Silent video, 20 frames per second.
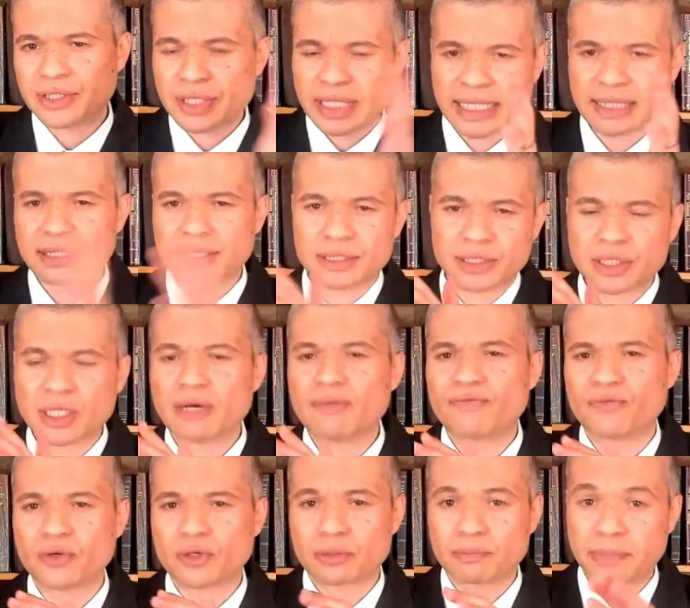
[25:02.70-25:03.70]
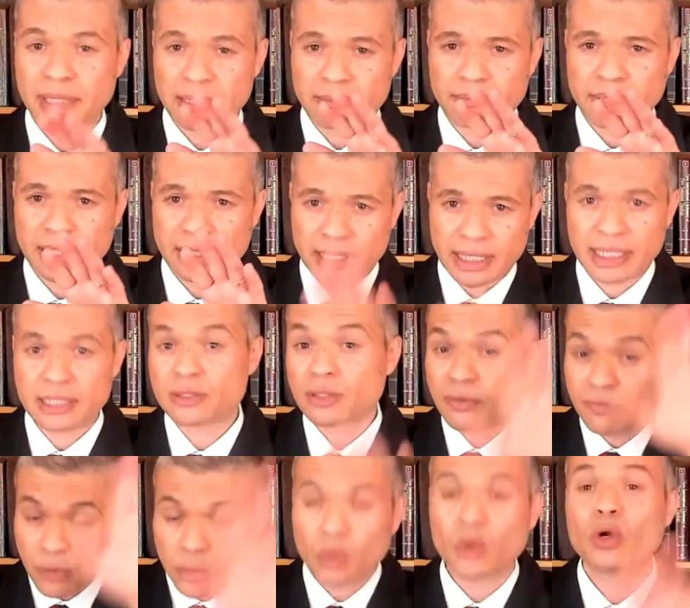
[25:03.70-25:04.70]
sex and so forth, but these
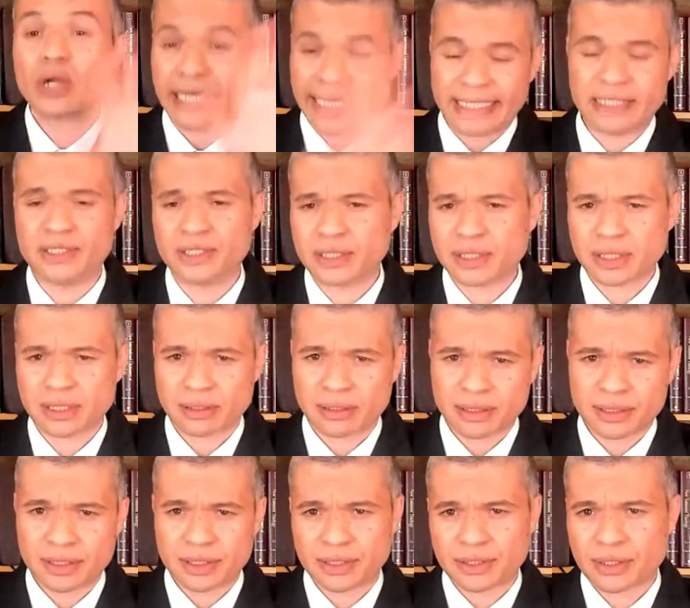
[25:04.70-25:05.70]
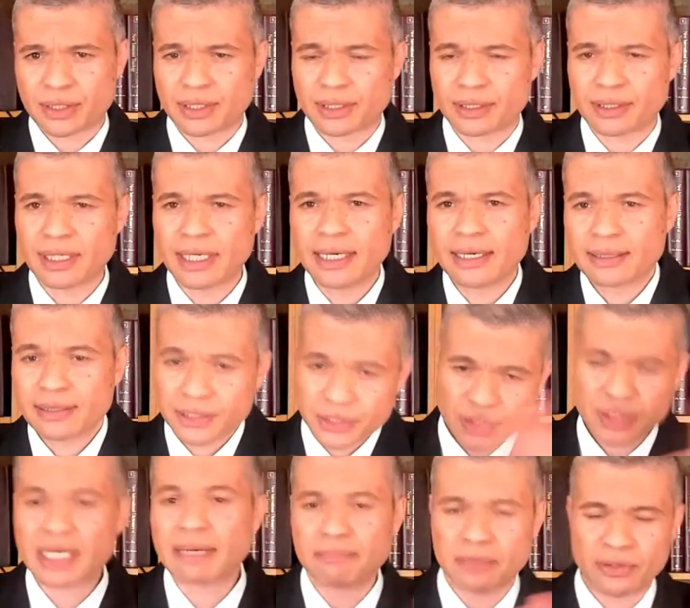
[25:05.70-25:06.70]
are for all ages. So this is the
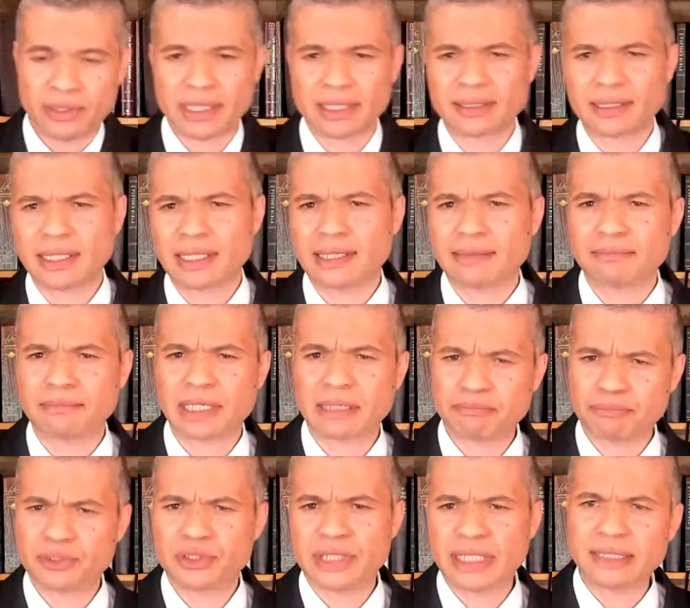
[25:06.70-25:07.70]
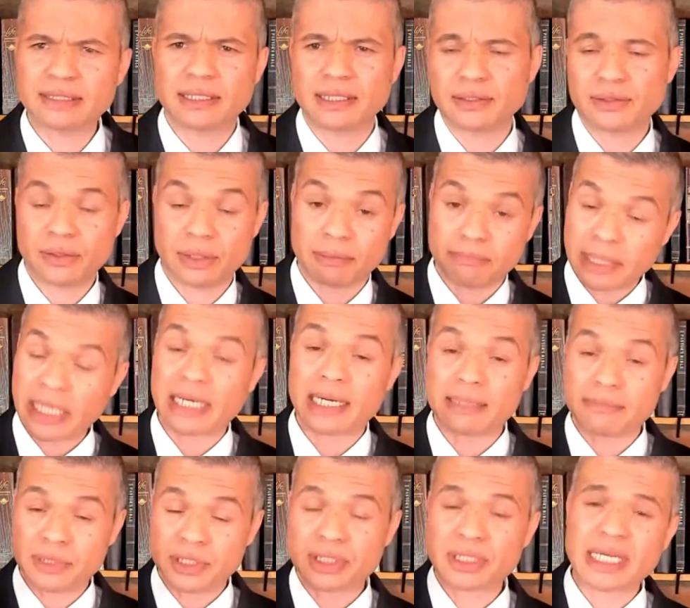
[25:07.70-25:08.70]
summary that I'm presenting to you. But
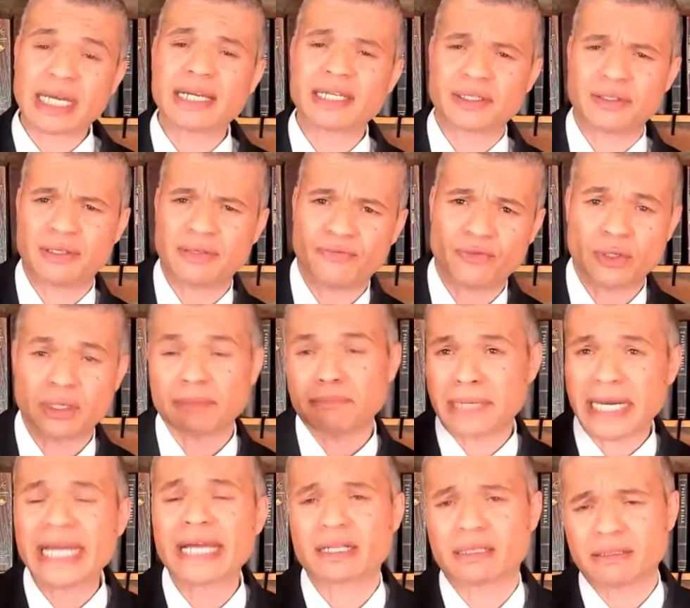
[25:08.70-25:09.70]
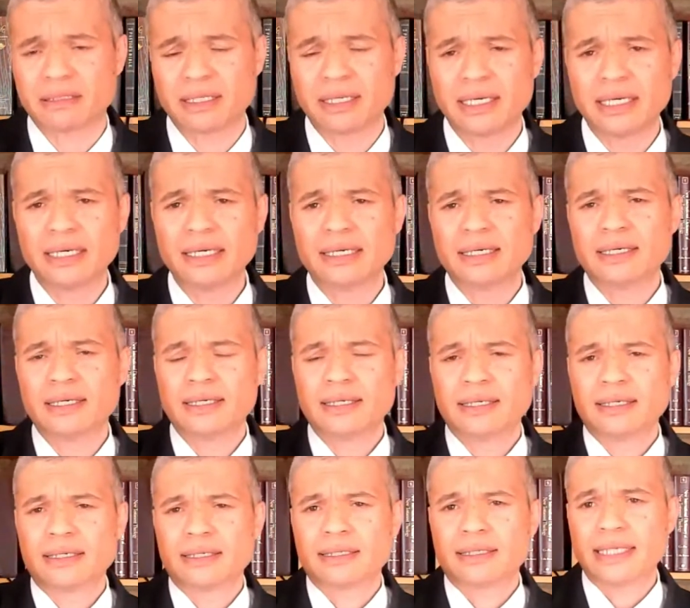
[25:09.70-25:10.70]
I'm just telling you, if you're a male,
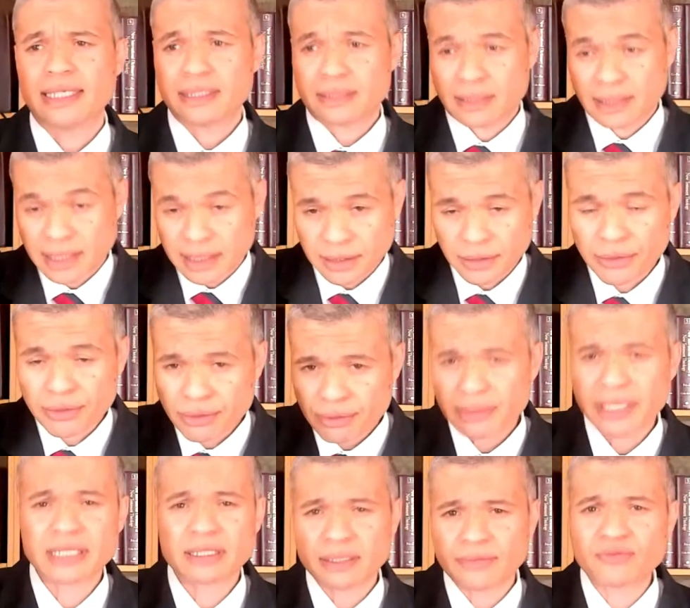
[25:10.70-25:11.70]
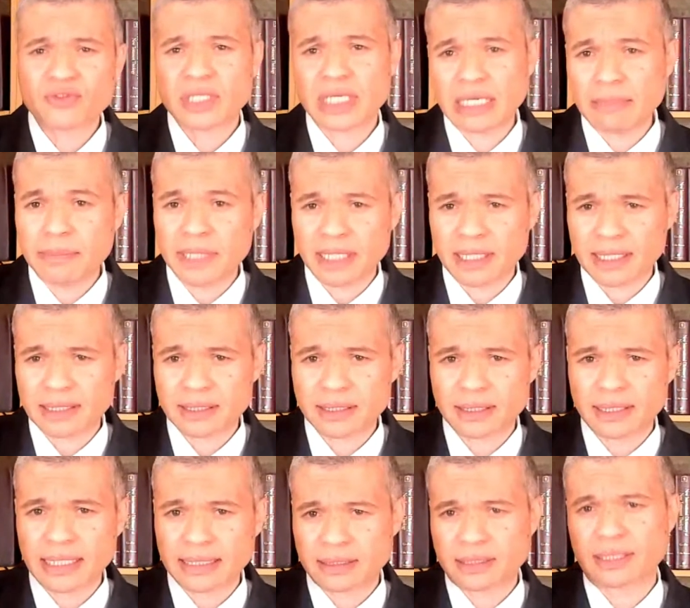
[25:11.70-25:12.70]
there's a threat of TB.
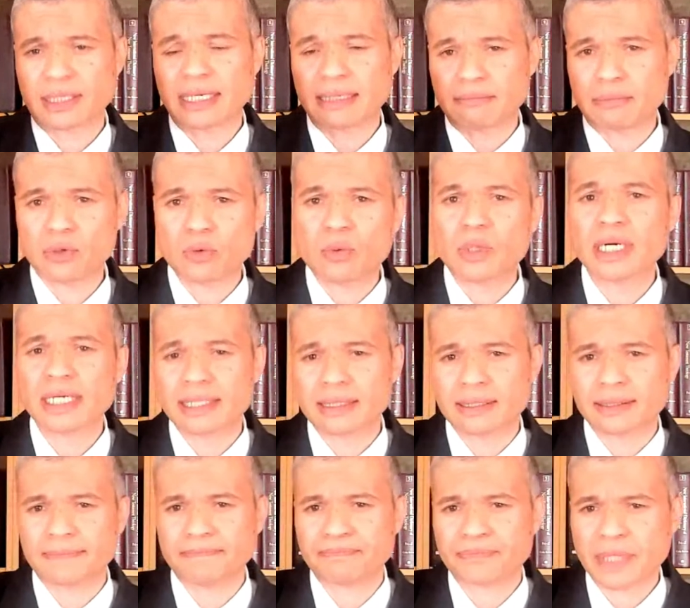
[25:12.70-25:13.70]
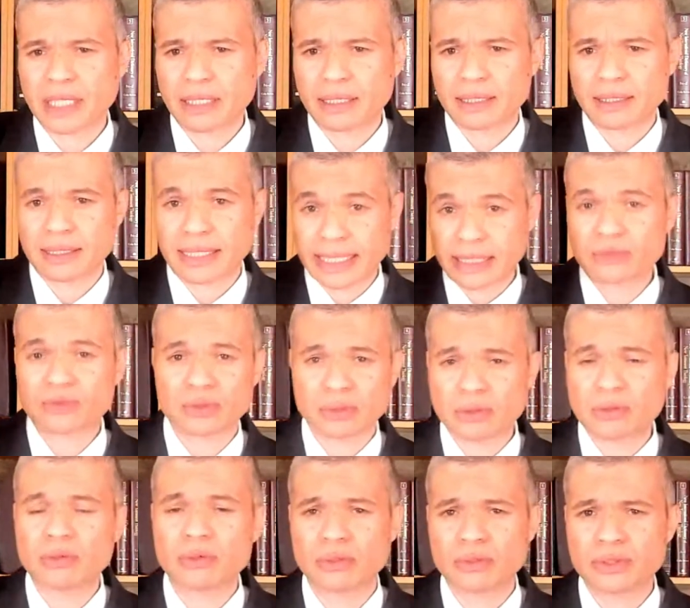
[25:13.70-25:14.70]
That's the number one natural
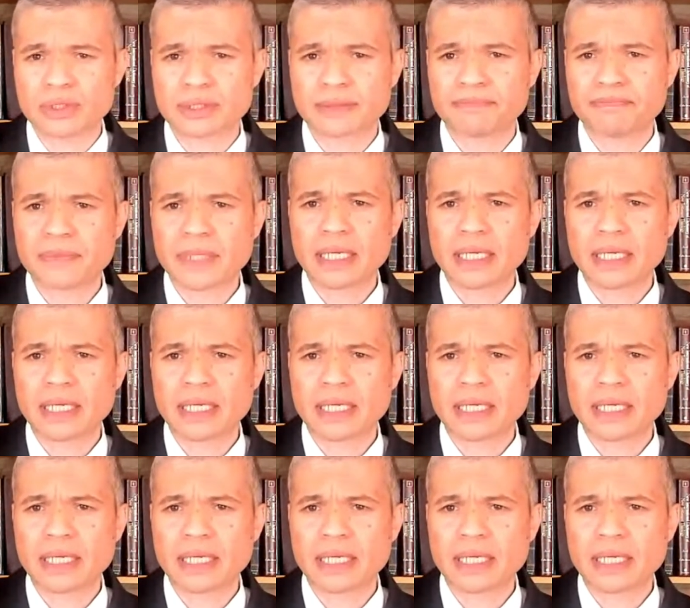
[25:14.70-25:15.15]
cause